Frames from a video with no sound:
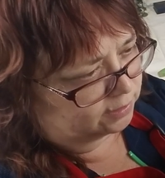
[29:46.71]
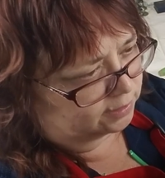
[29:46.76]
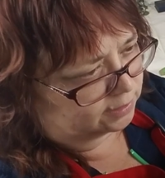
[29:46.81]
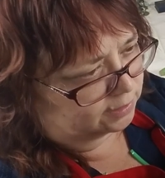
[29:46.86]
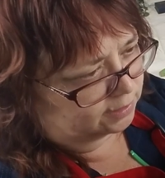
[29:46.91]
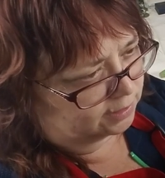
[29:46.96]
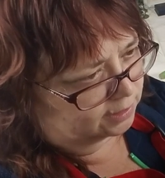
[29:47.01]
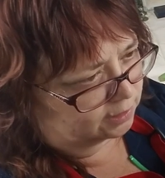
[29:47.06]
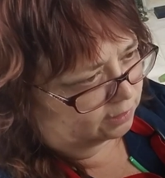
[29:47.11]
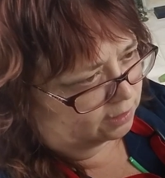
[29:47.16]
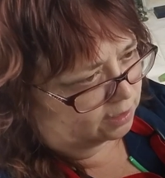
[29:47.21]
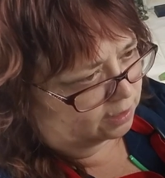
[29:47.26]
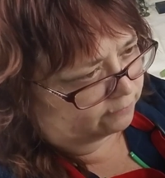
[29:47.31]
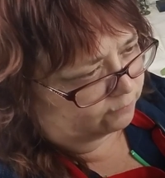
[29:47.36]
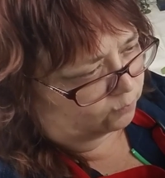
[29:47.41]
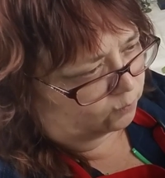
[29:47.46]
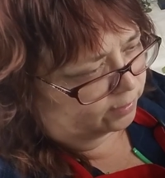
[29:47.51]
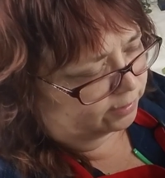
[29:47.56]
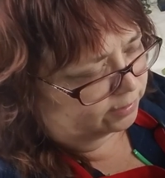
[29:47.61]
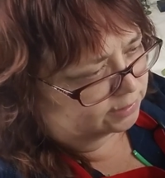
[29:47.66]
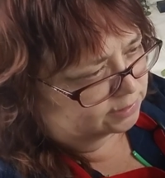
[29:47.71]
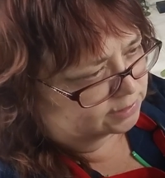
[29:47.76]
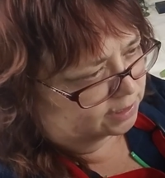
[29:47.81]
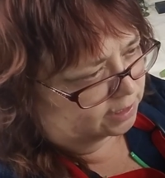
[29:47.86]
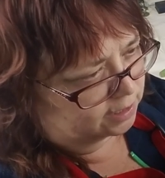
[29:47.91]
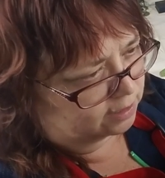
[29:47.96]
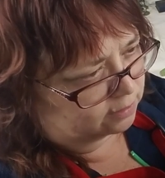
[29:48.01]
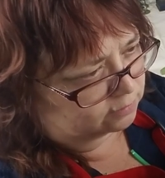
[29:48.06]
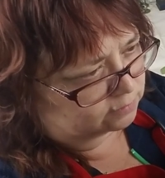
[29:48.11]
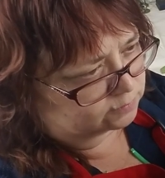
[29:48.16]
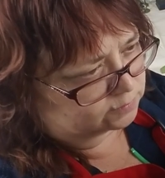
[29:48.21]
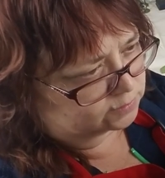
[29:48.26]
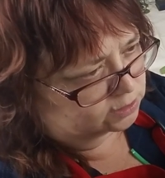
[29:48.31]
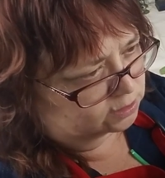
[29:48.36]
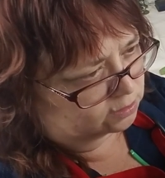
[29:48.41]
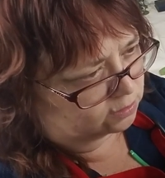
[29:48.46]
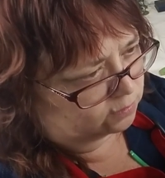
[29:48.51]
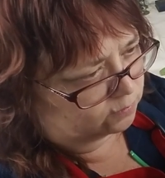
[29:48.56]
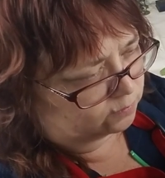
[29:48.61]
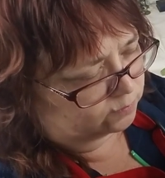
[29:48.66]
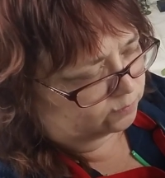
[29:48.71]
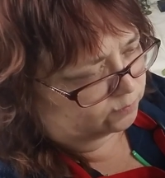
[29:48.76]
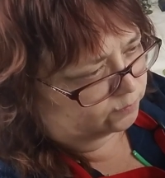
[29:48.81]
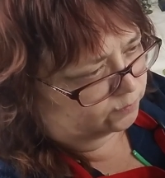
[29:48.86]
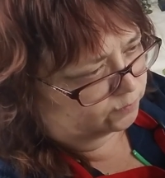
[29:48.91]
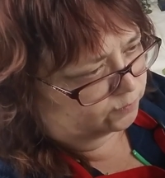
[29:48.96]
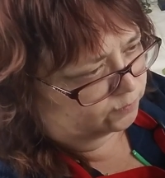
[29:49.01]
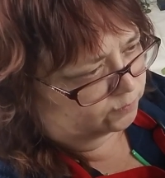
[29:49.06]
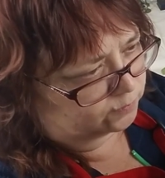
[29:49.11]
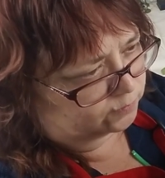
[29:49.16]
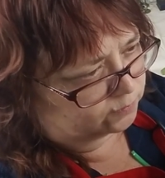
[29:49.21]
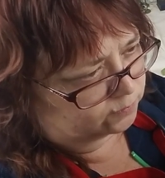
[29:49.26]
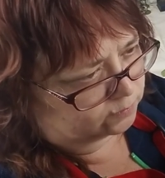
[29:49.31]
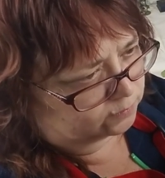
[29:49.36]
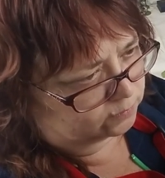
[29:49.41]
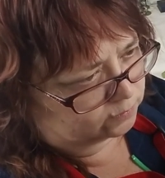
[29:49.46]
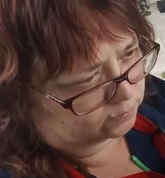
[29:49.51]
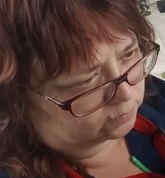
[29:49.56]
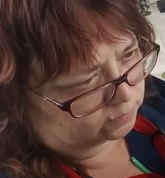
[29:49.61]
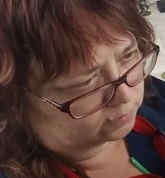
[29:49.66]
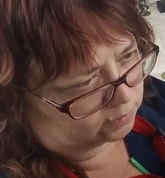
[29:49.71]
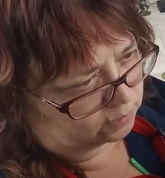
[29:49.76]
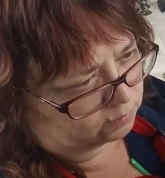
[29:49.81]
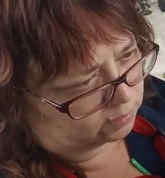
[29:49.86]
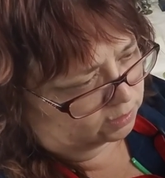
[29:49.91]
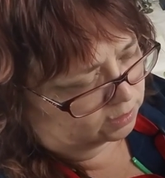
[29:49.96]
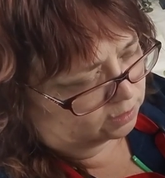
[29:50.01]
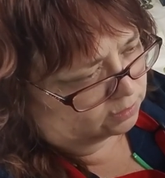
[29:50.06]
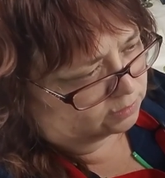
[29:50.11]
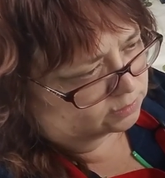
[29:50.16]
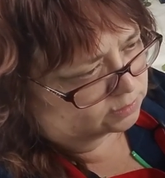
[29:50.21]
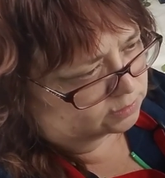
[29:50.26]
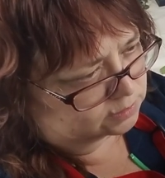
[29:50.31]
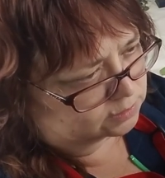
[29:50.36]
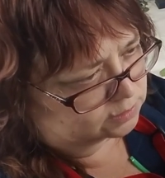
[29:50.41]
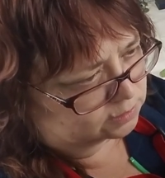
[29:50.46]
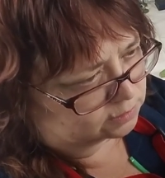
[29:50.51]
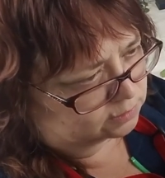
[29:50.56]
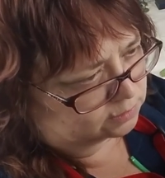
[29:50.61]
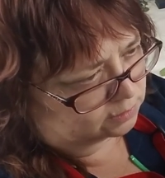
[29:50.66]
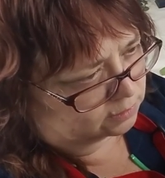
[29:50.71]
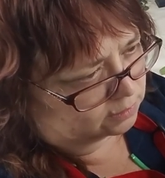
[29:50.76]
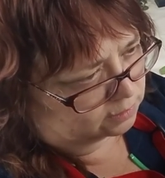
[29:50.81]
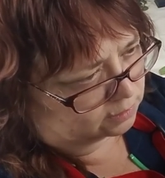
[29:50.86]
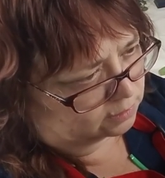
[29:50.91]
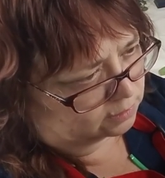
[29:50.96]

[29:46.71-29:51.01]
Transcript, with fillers: going to get a lot of wear and tear. So Okay, this is going